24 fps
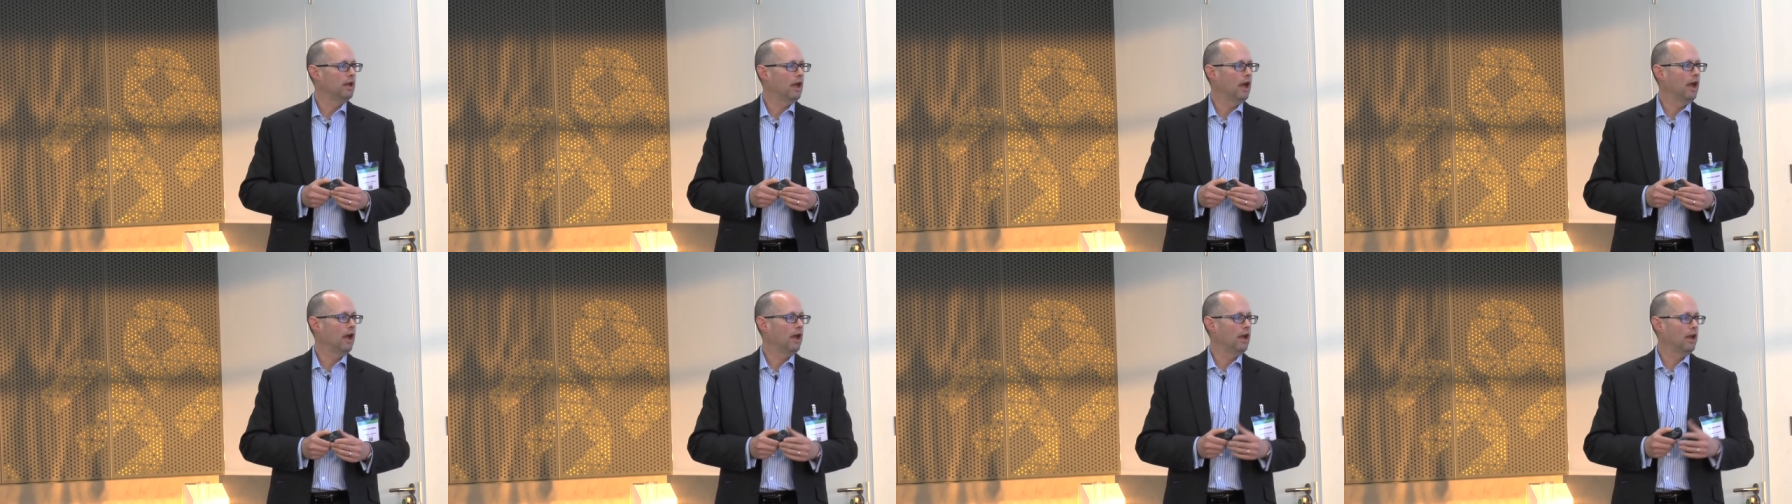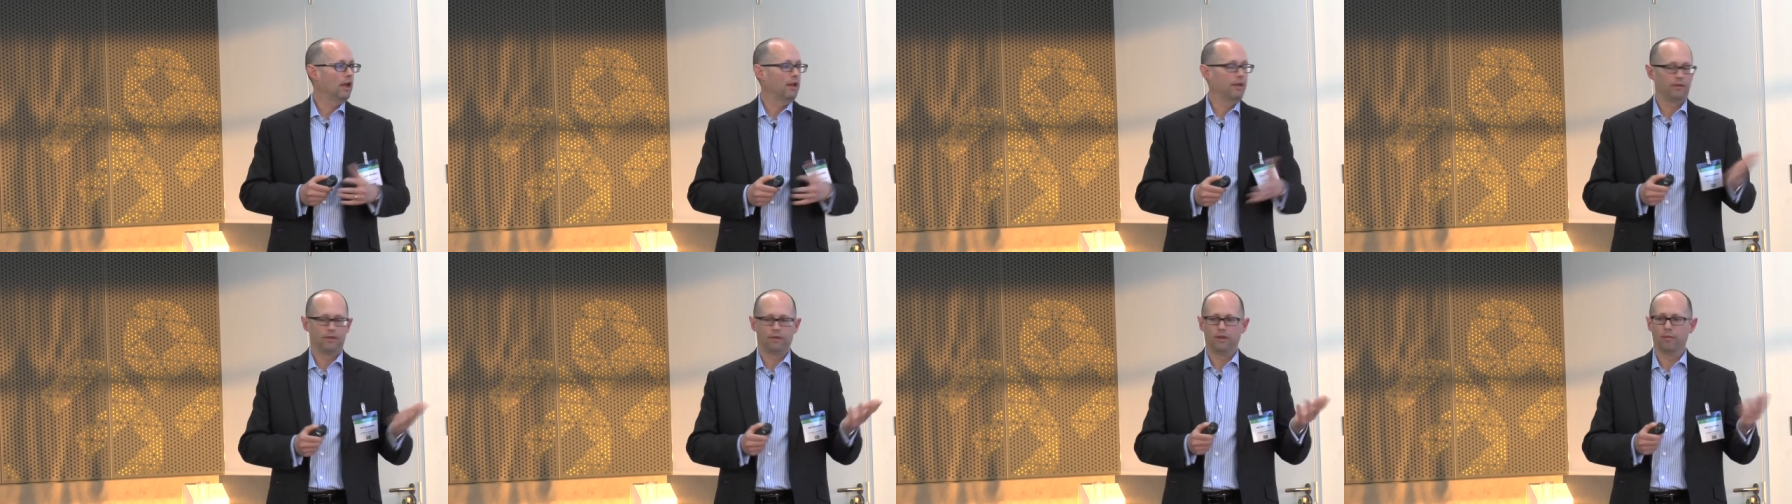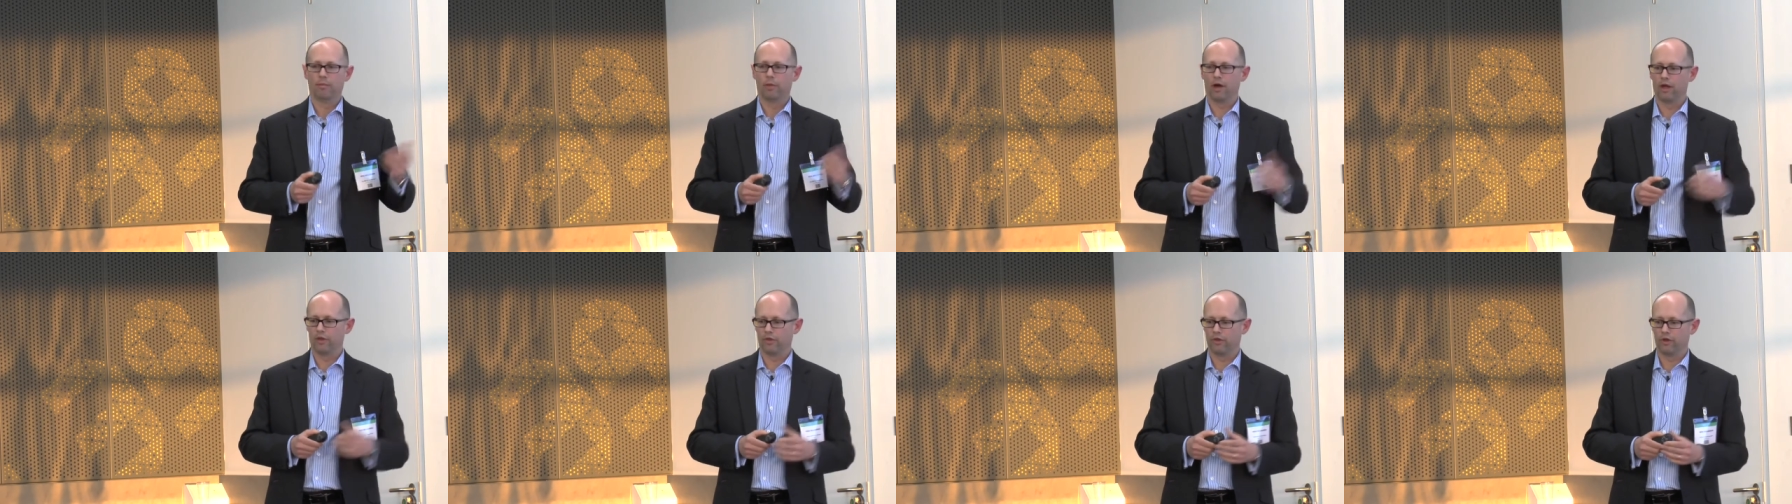and
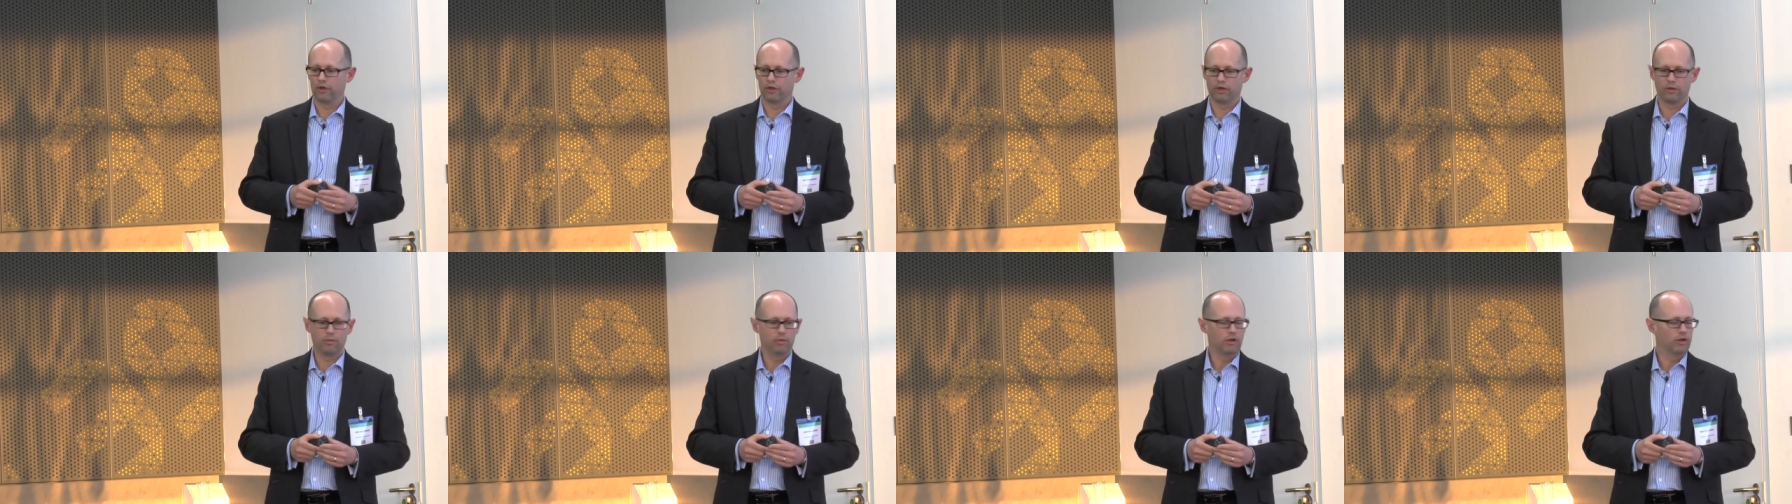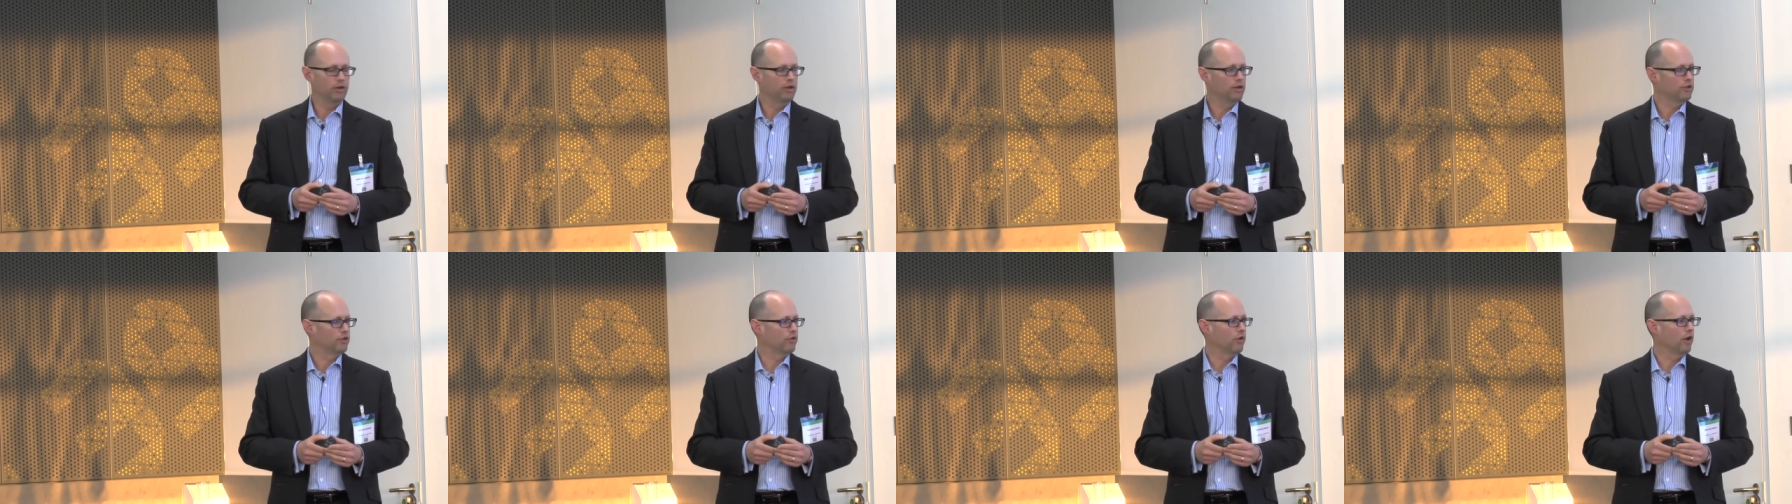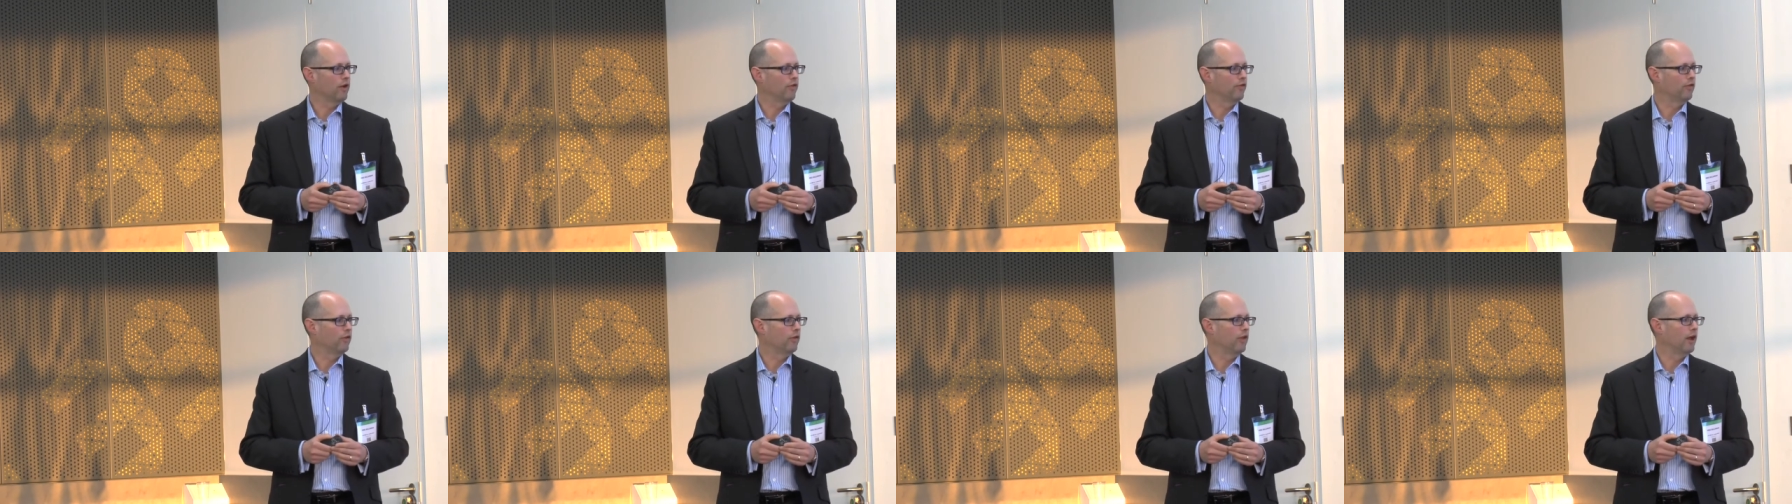the Python community is
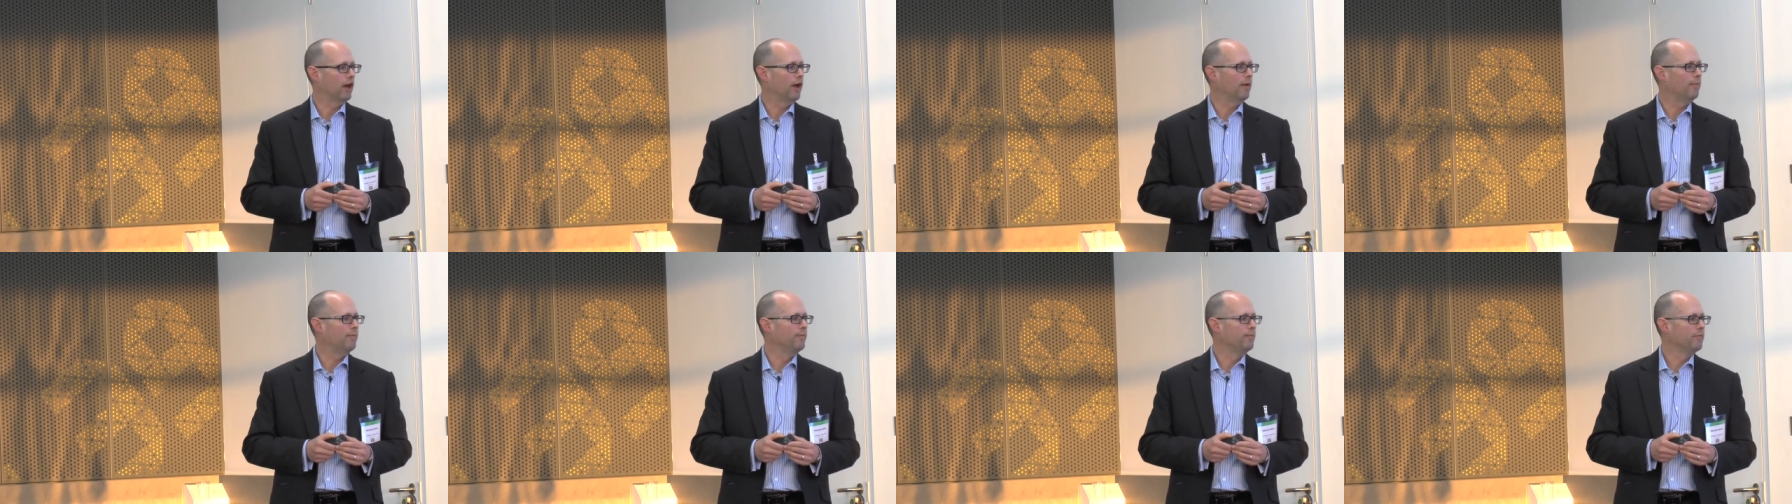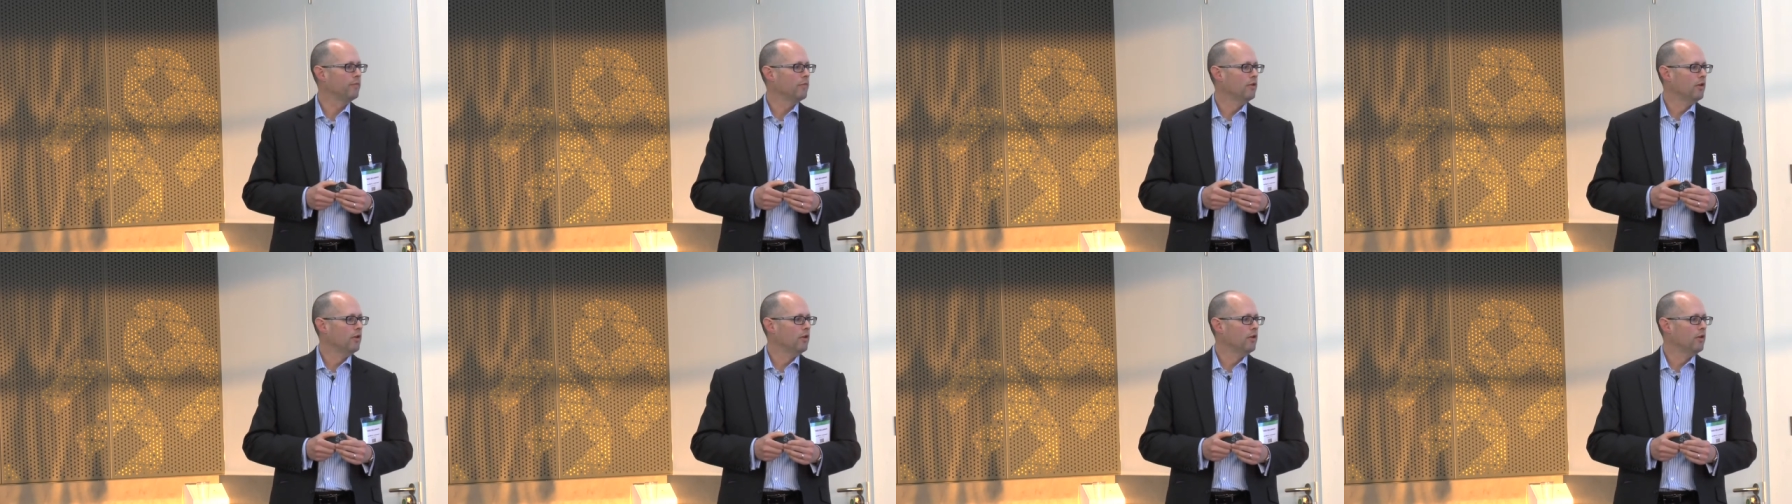great for that.